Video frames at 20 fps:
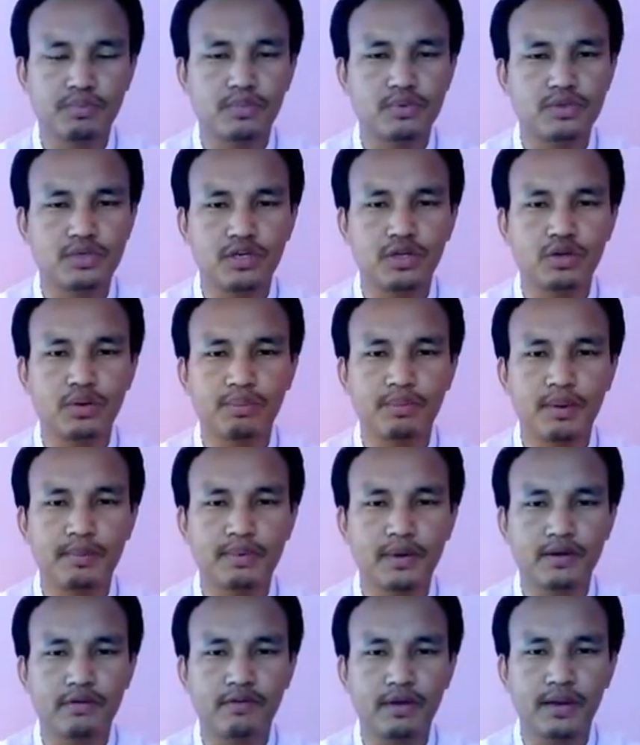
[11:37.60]
sheet of
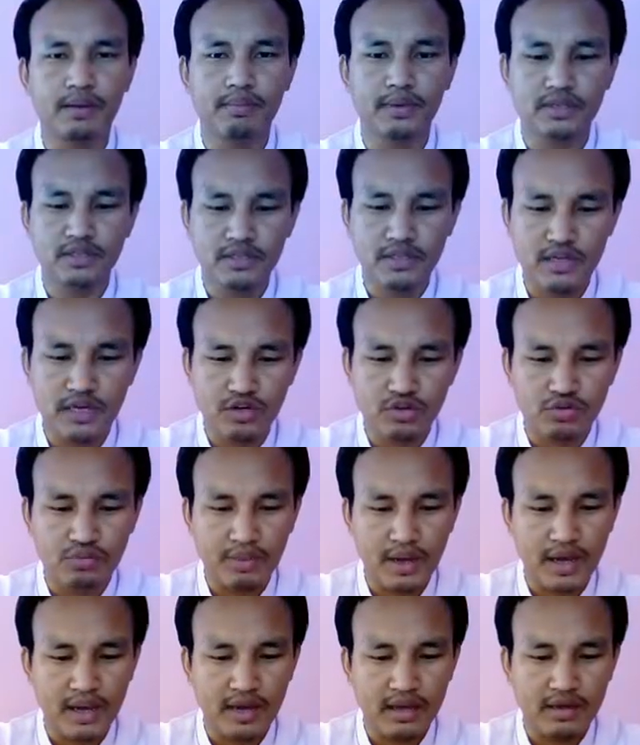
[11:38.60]
paper very much near to
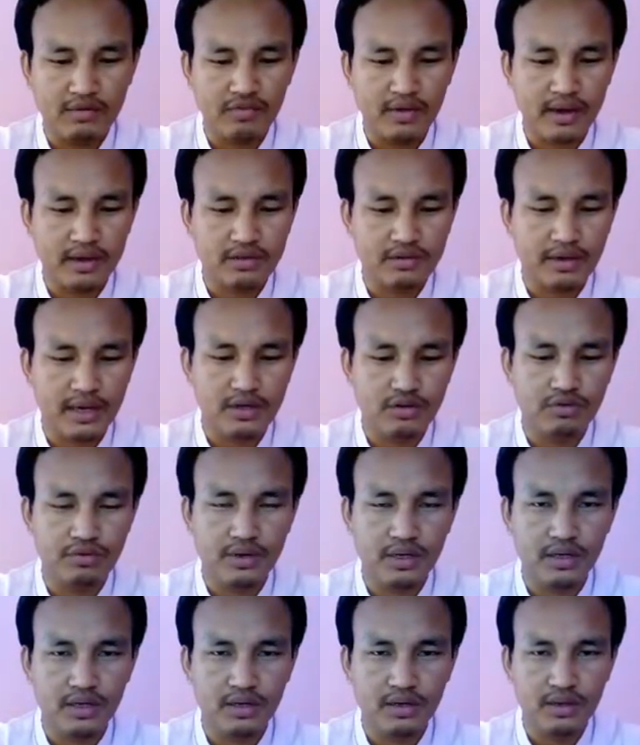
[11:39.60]
my eye, if I try to
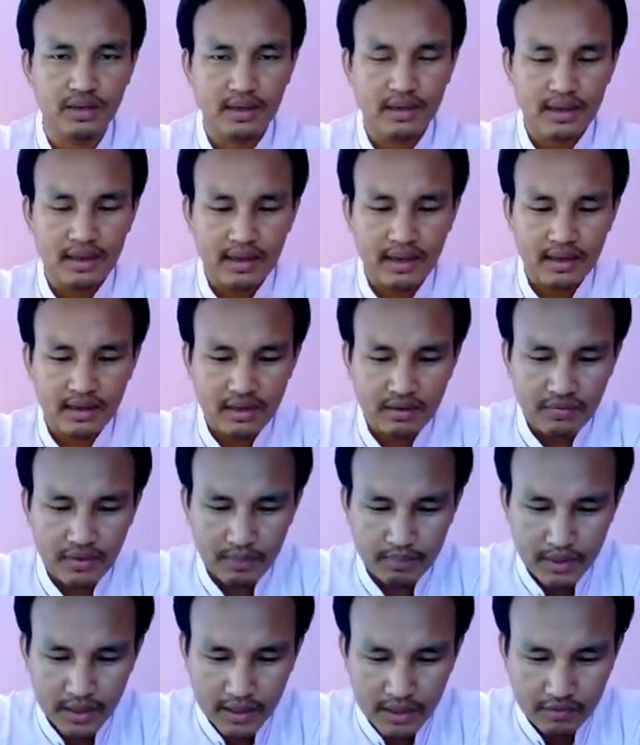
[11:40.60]
read it, and if I
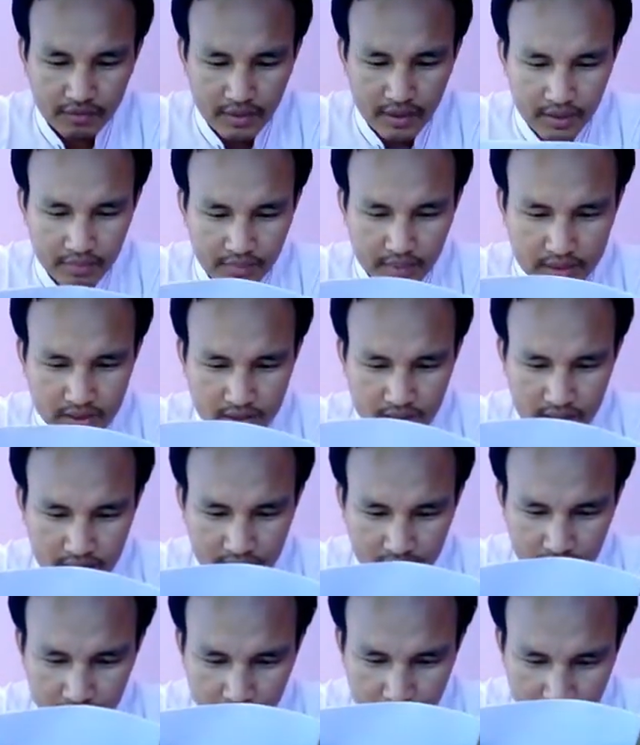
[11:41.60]
bring it very much
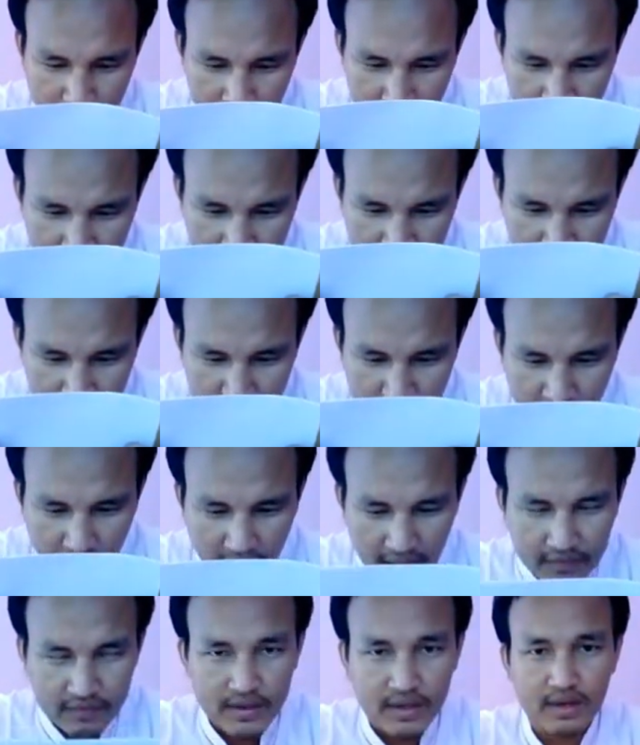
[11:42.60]
near to my eye,
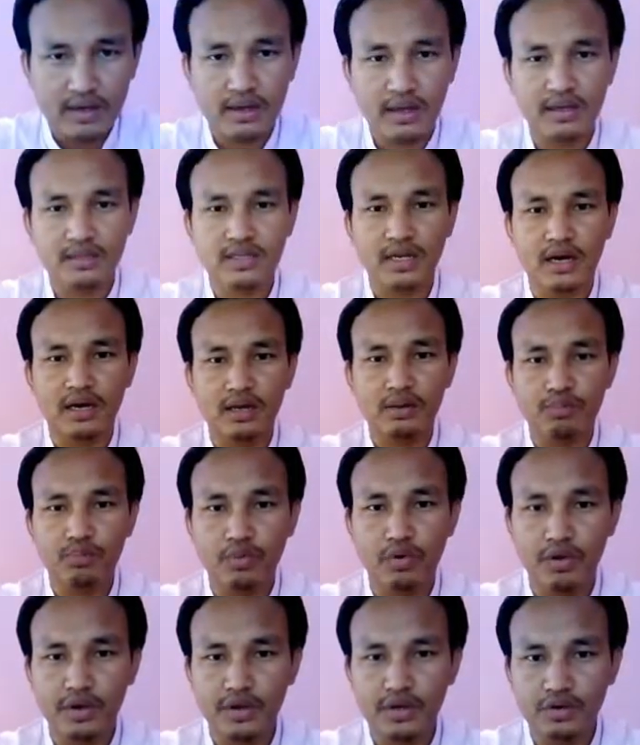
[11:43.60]
after a certain
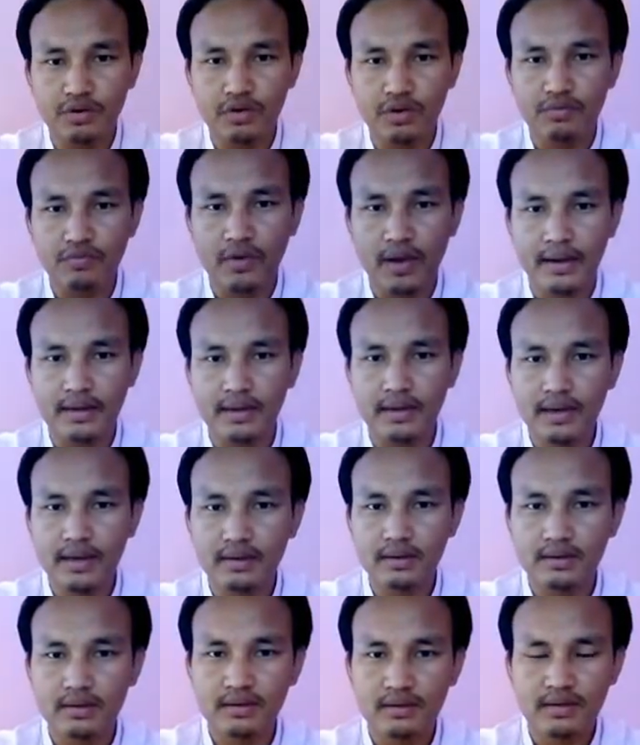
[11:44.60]
point you will find
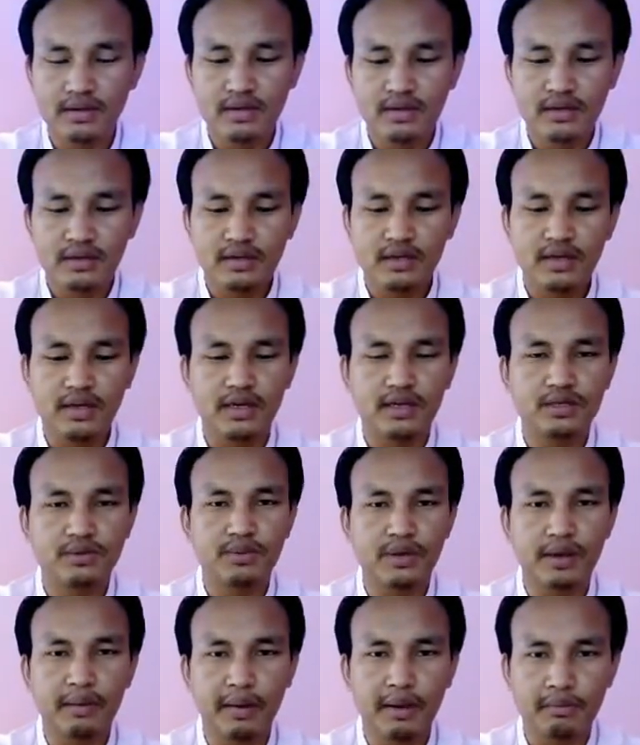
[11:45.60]
that it is
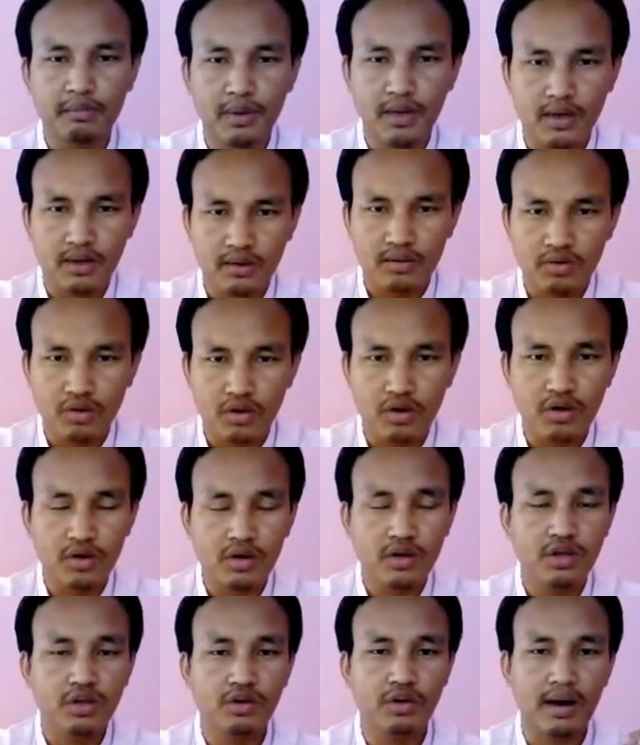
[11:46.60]
becoming blurred,
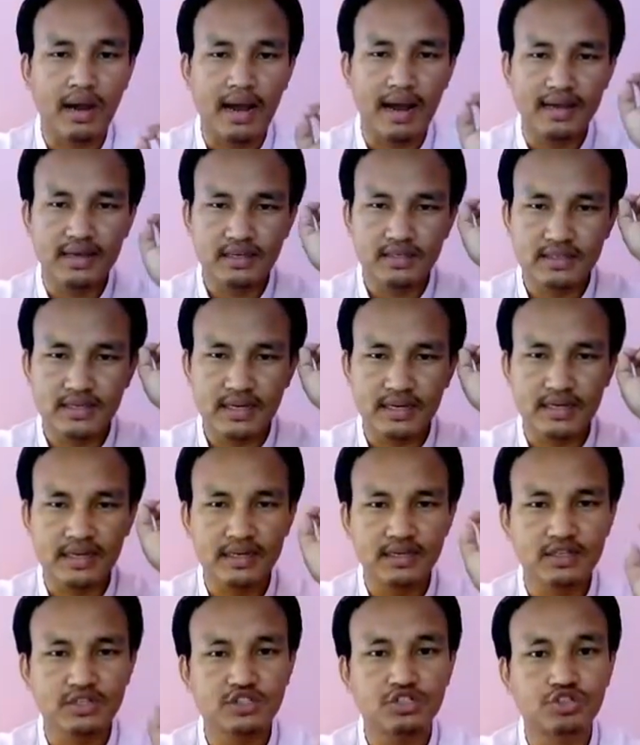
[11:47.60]
or your eye is
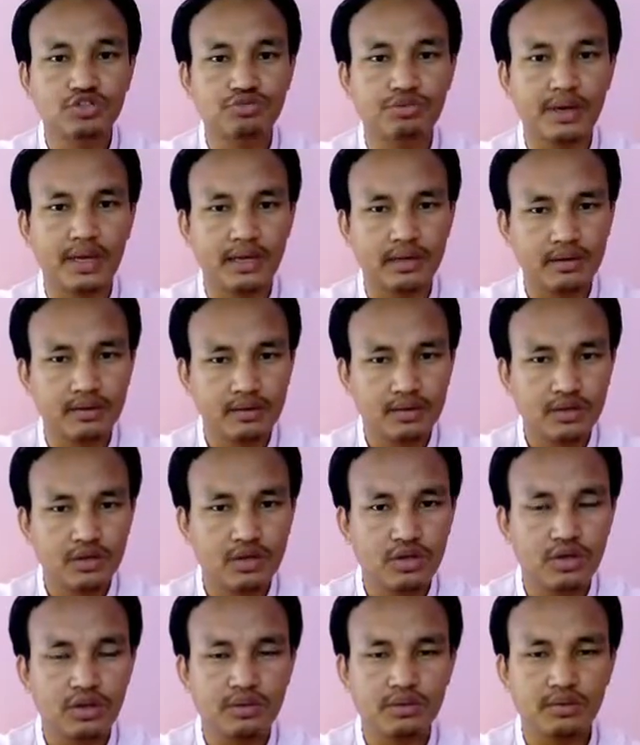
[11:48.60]
getting strained.
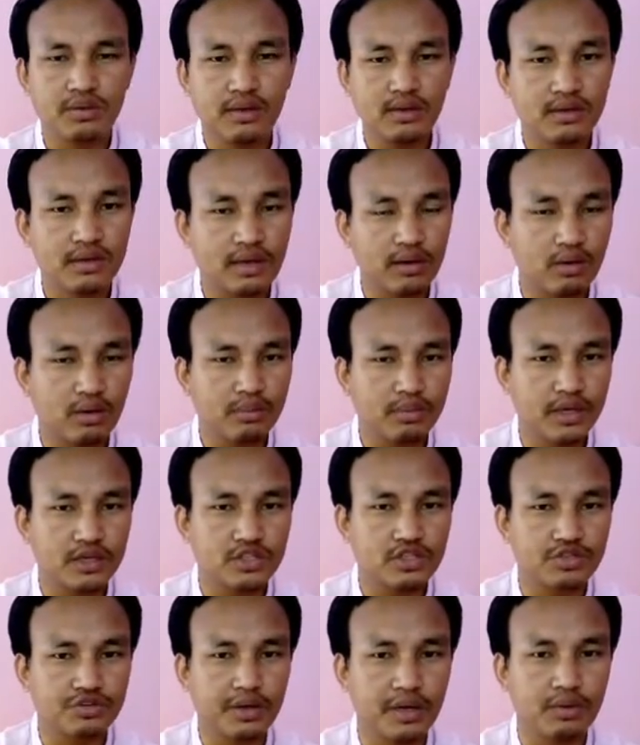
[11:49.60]
There will be a
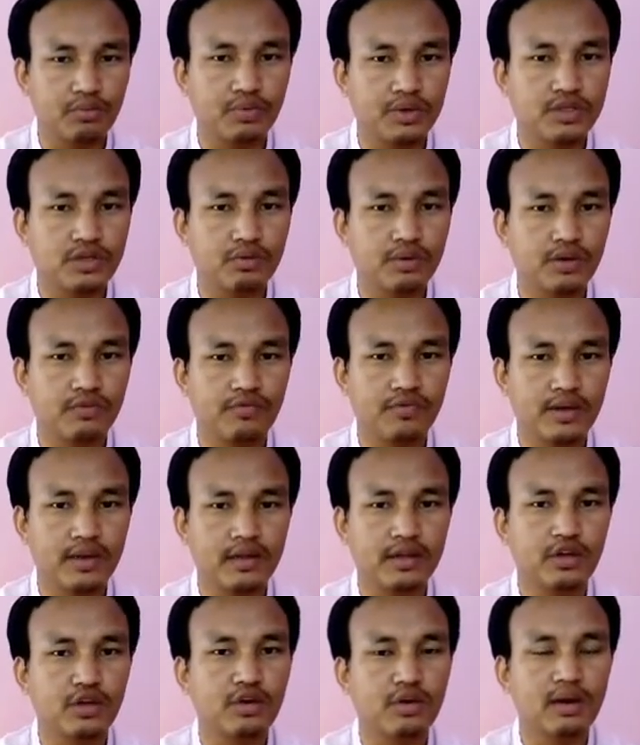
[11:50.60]
strain which you will feel
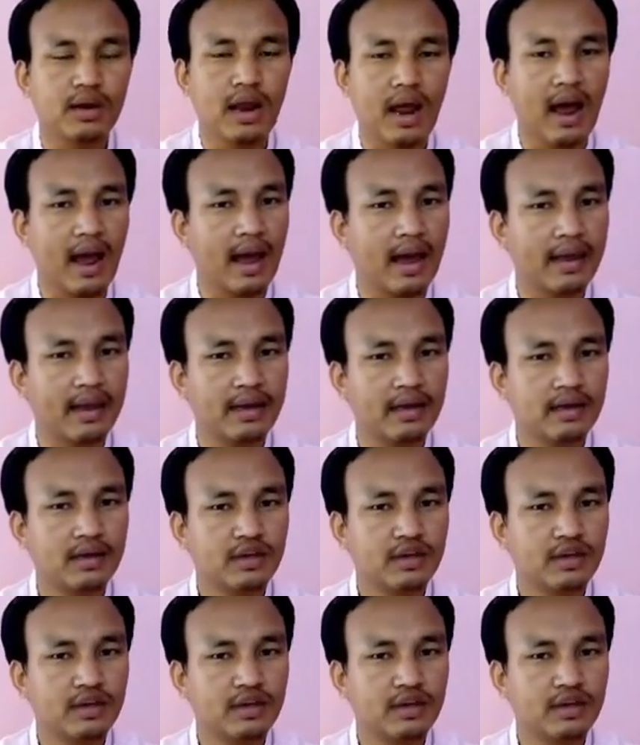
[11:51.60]
in your eye.